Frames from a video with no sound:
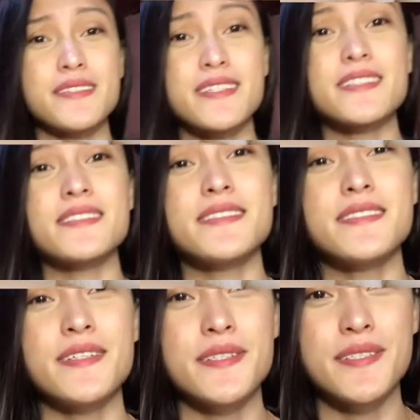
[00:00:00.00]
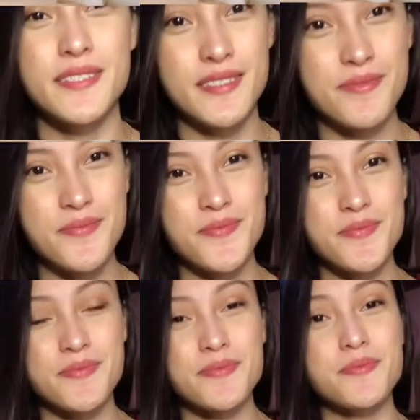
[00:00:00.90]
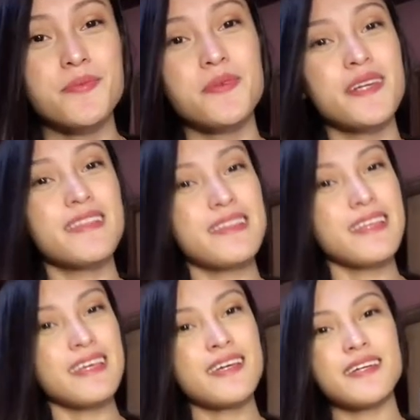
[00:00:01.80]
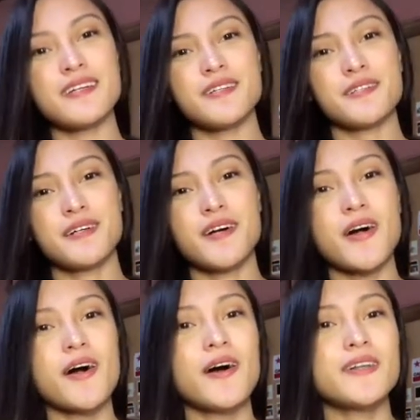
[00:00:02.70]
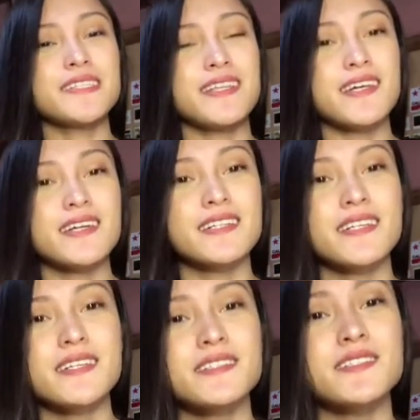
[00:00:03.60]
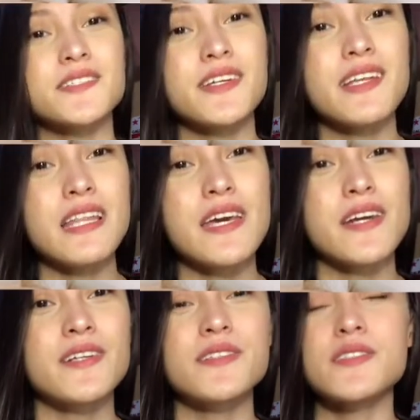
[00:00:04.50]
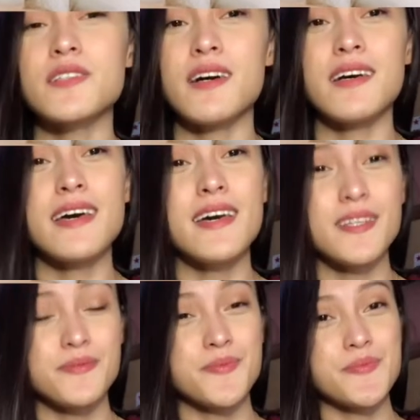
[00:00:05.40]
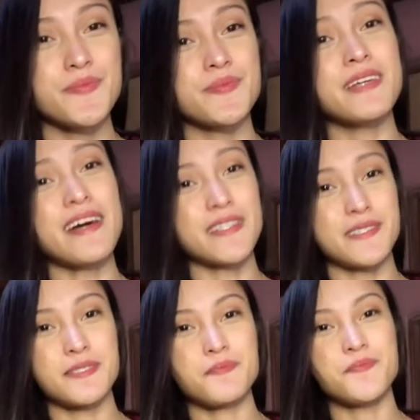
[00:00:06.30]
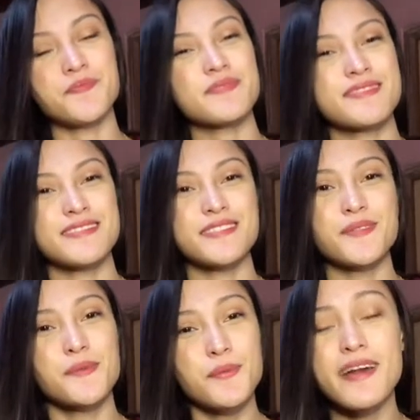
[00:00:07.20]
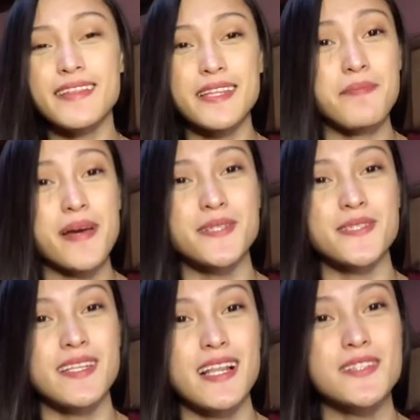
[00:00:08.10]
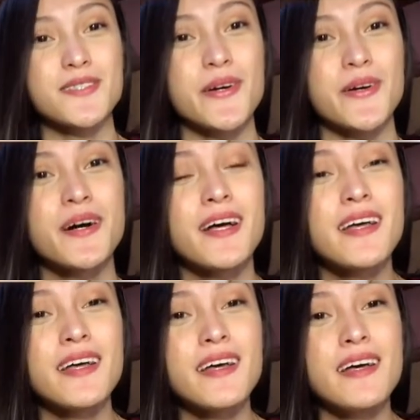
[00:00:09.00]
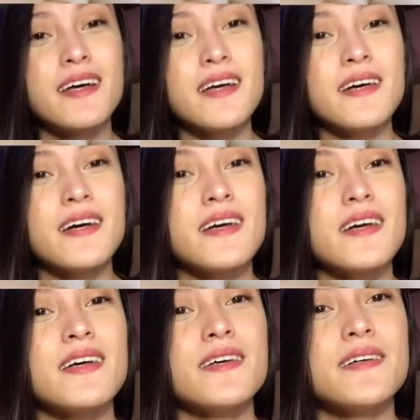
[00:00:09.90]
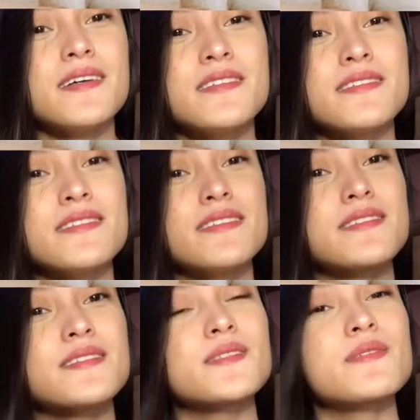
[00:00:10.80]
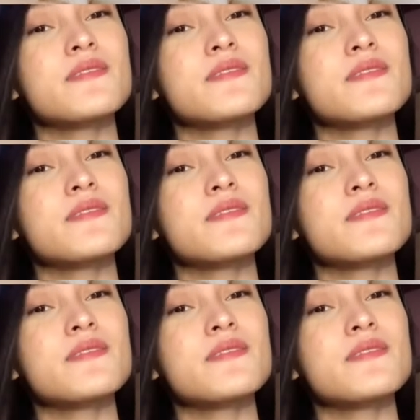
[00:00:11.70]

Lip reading: is this pretty necklace, 3 layers siya, and guys, 20 pesos lang to. And it's so